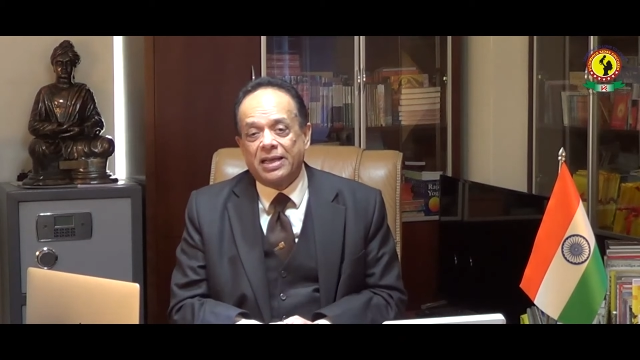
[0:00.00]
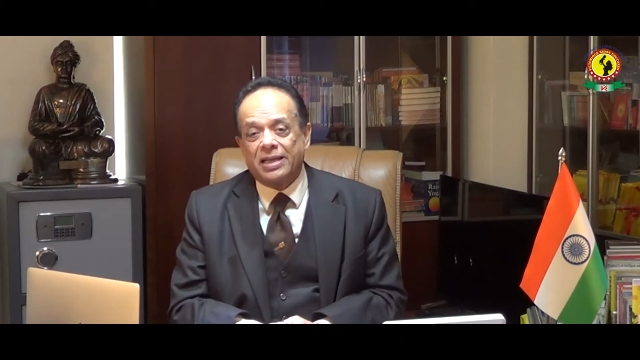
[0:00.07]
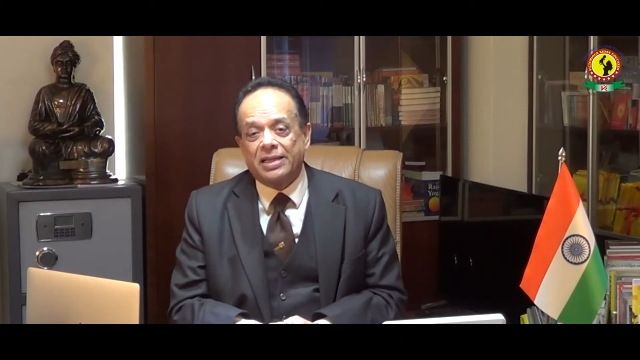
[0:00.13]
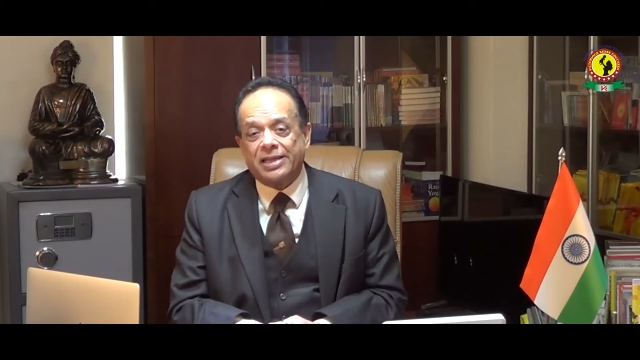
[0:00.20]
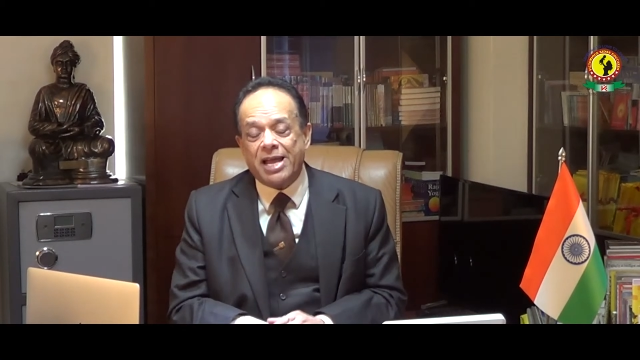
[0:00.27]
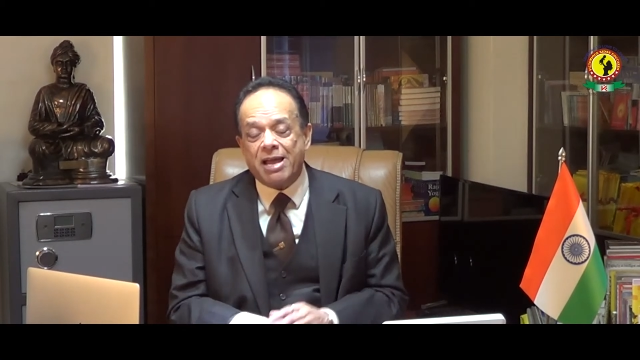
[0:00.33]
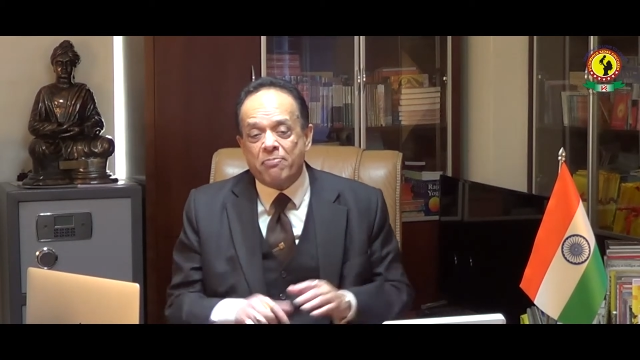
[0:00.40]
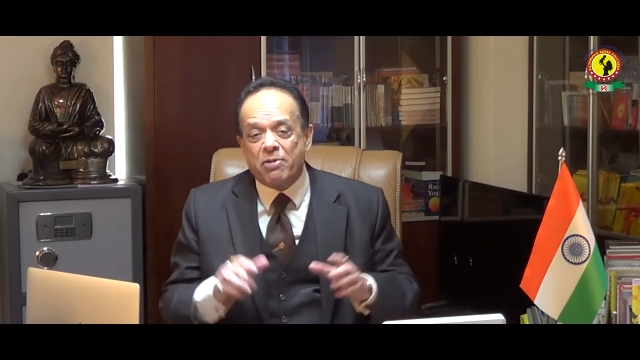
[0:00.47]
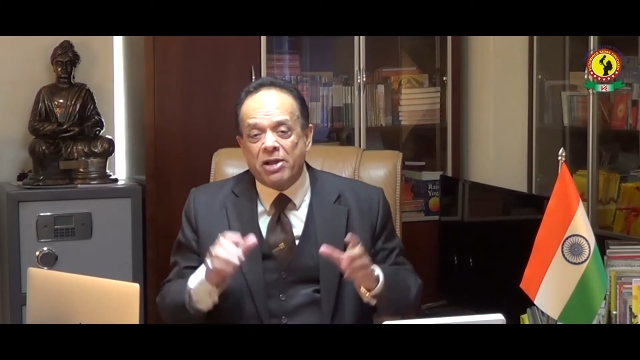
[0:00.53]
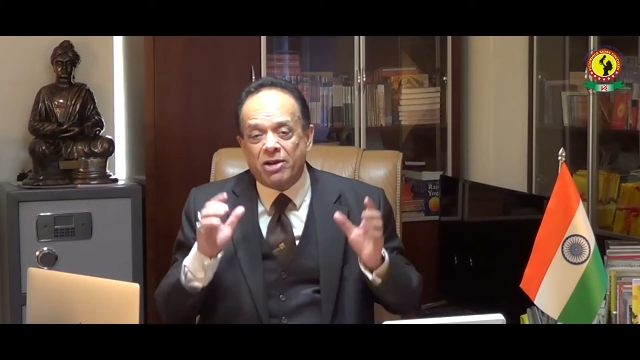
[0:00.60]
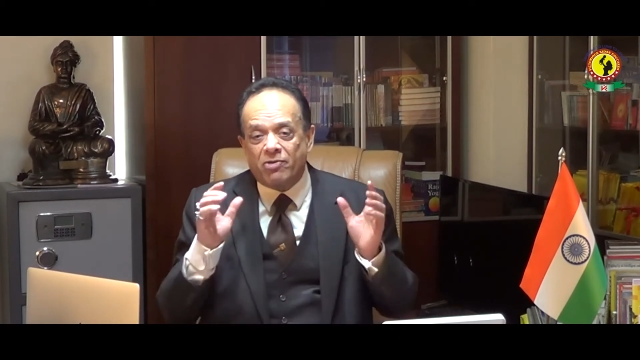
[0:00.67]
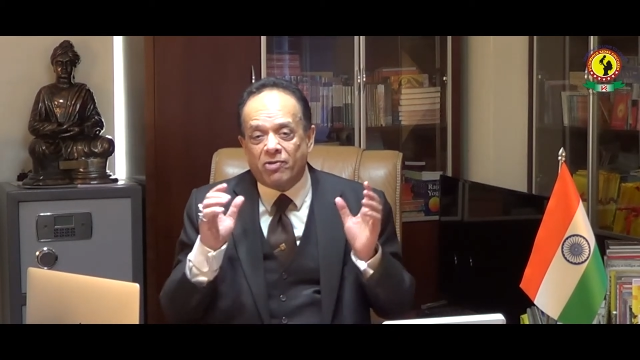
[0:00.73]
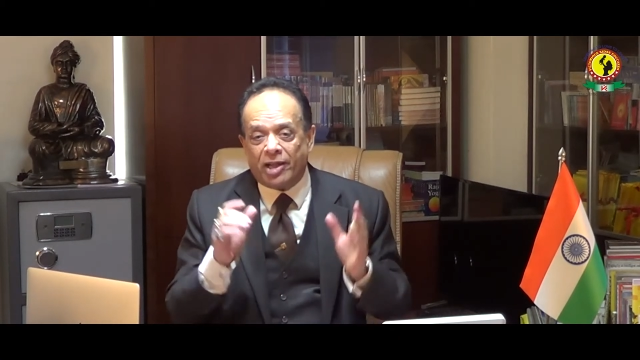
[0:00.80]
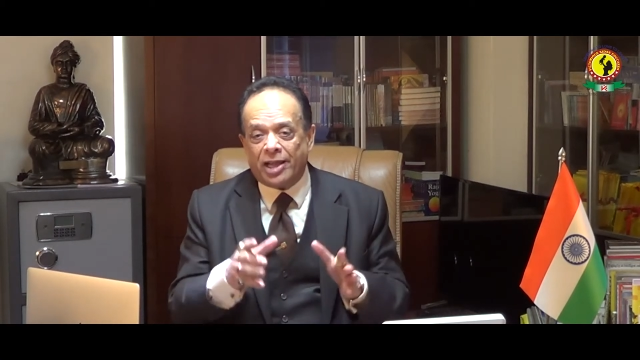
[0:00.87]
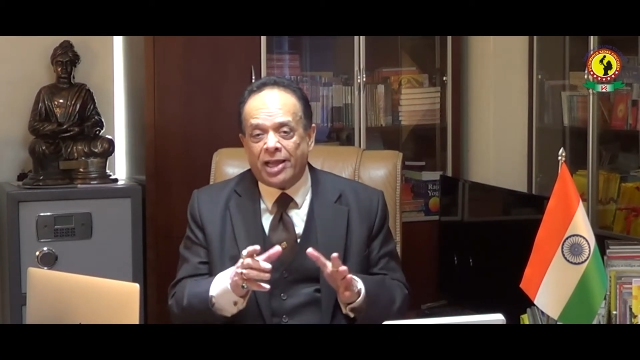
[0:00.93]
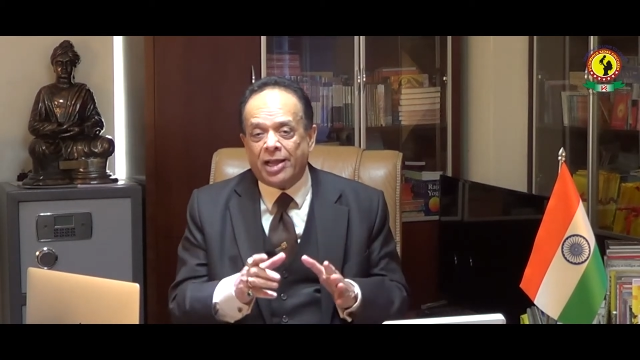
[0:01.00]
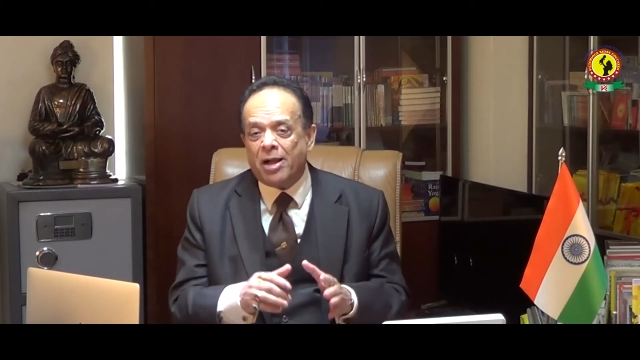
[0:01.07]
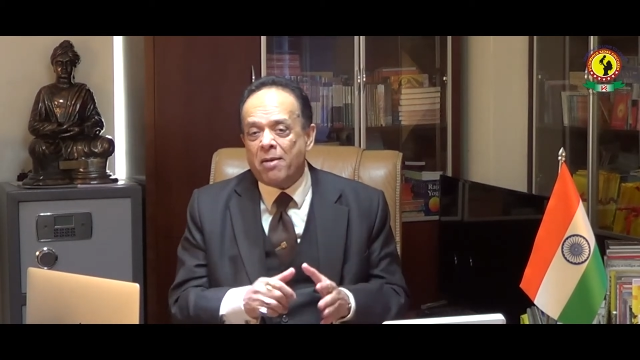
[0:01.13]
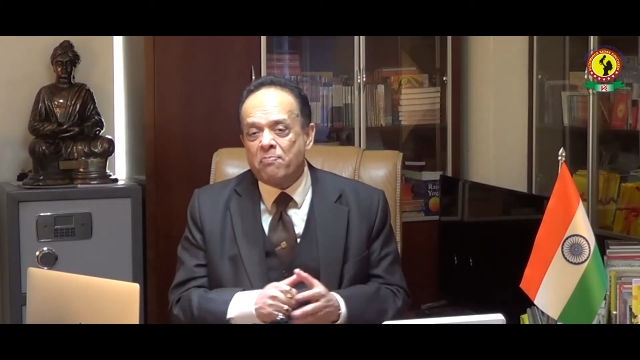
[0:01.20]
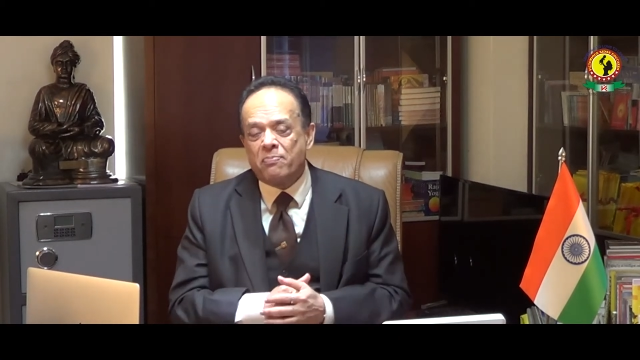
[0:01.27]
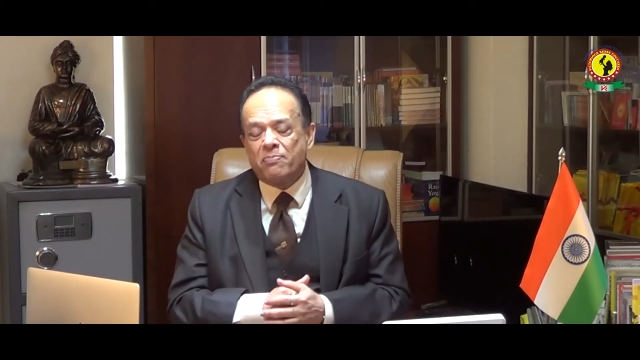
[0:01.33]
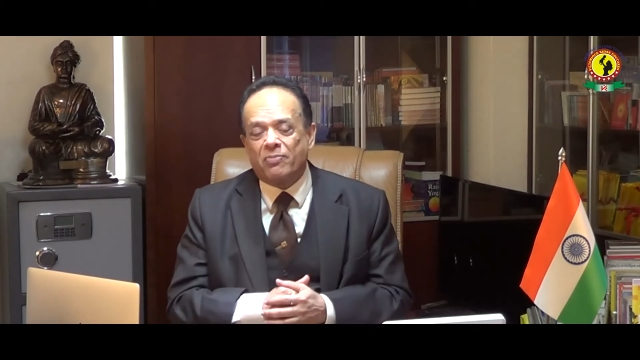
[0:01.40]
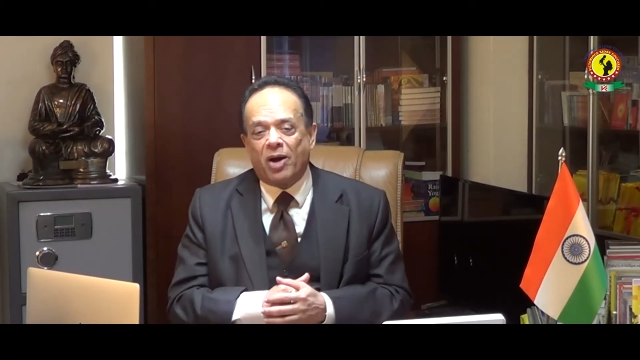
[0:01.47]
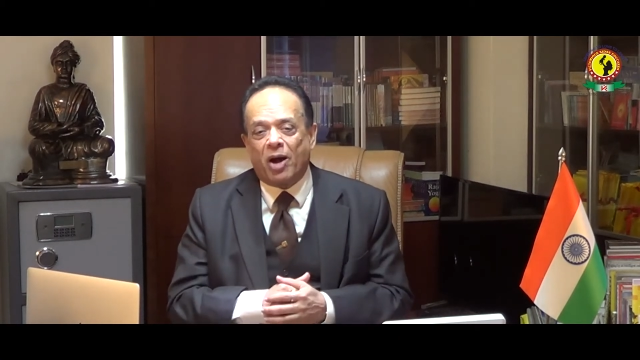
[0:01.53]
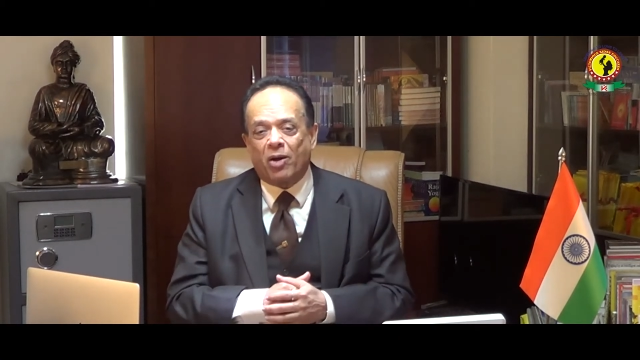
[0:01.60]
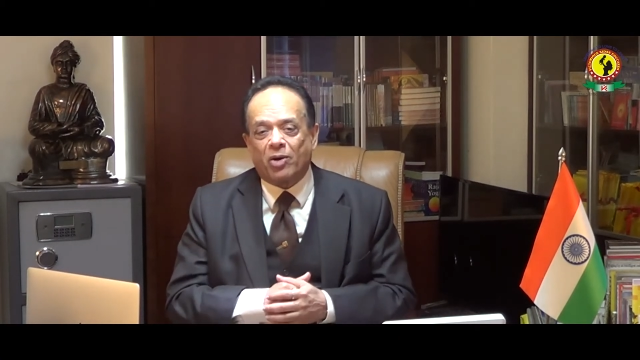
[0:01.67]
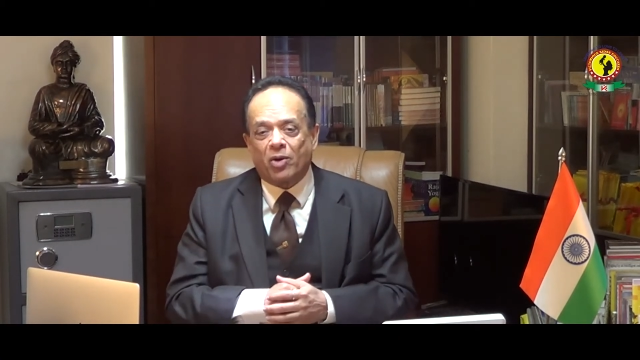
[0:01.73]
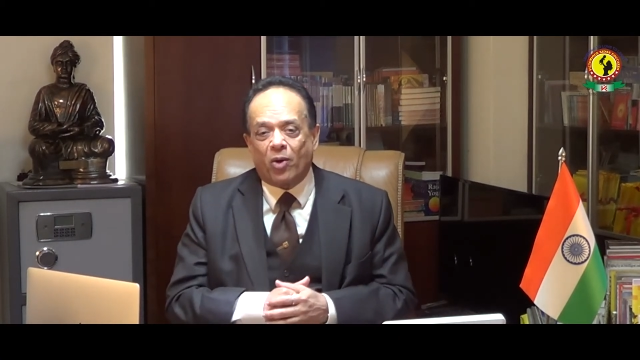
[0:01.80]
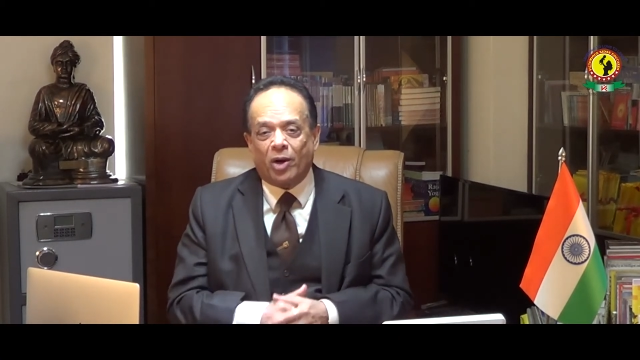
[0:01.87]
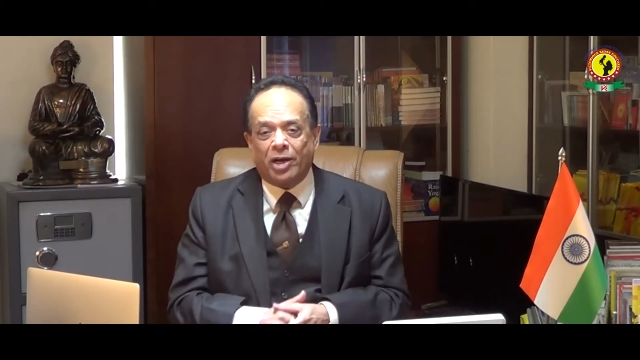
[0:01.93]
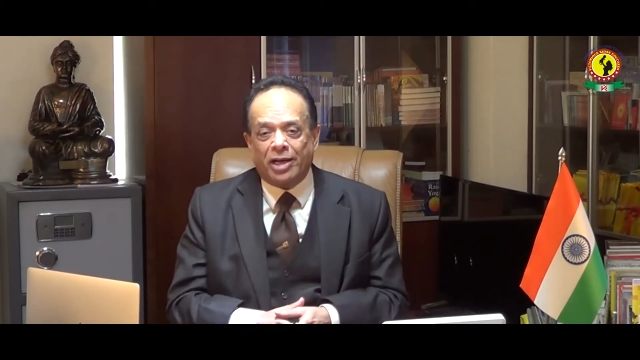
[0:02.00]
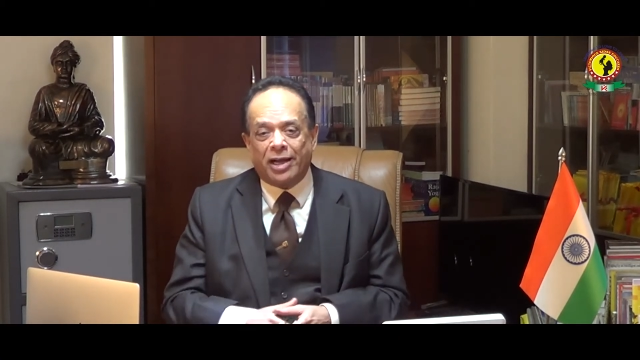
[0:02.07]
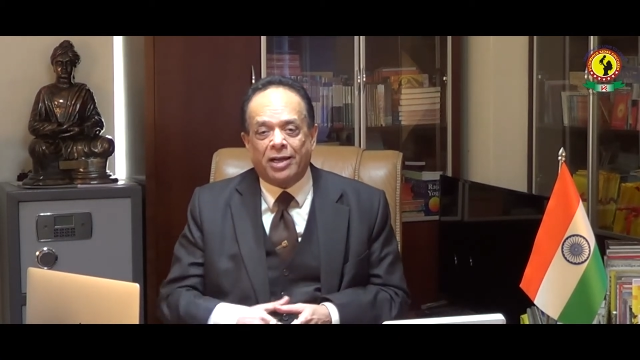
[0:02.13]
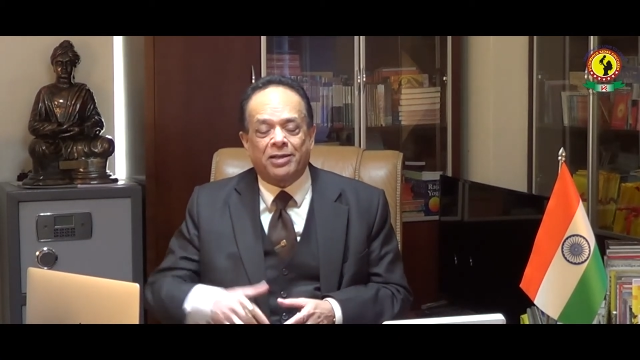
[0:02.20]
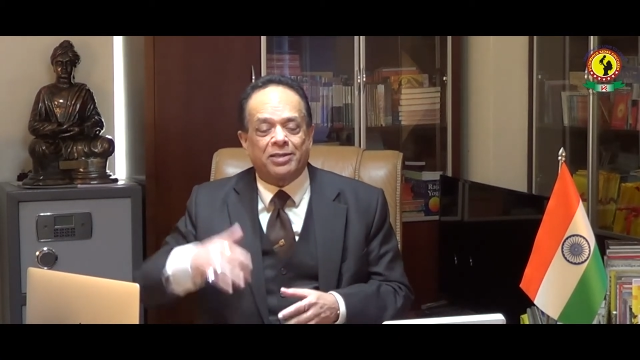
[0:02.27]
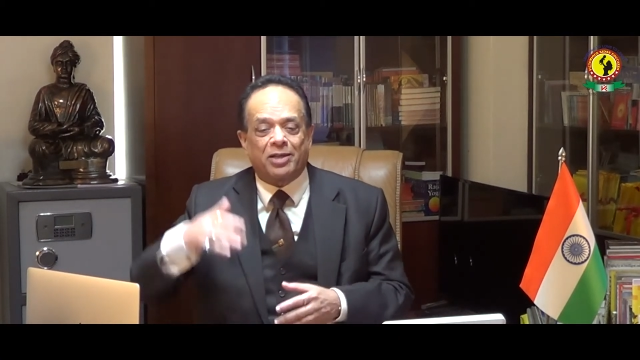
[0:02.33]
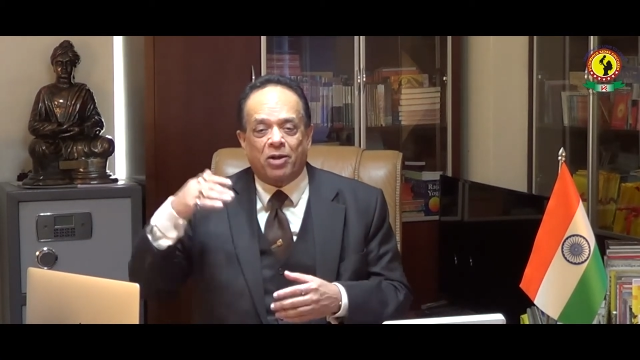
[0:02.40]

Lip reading: They have been bringing up our coordinators,